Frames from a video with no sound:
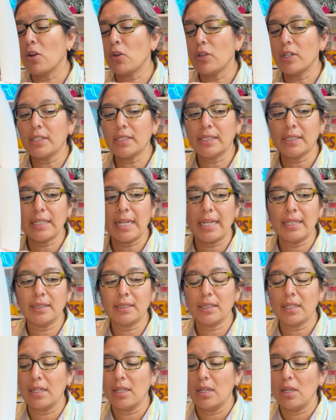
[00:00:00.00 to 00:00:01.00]
other designs,
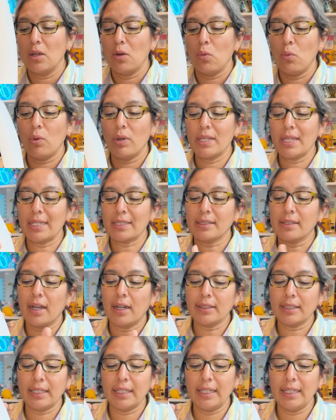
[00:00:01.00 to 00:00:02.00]
we just
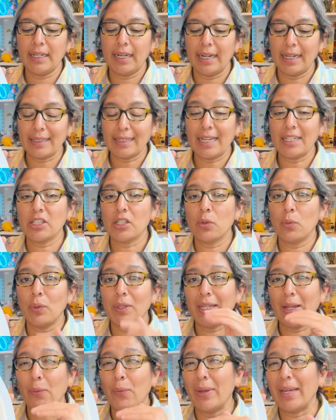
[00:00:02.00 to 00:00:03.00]
cut here and attach it
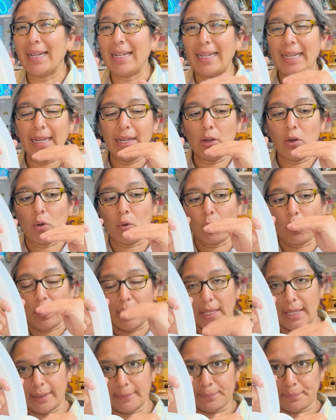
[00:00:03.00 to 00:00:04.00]
with a quick link or
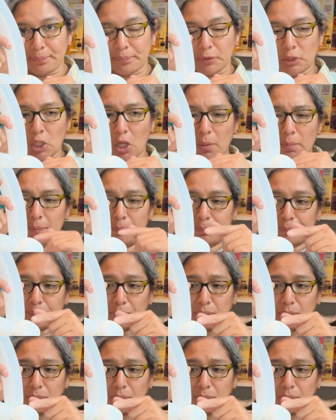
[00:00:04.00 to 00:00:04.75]
with a top,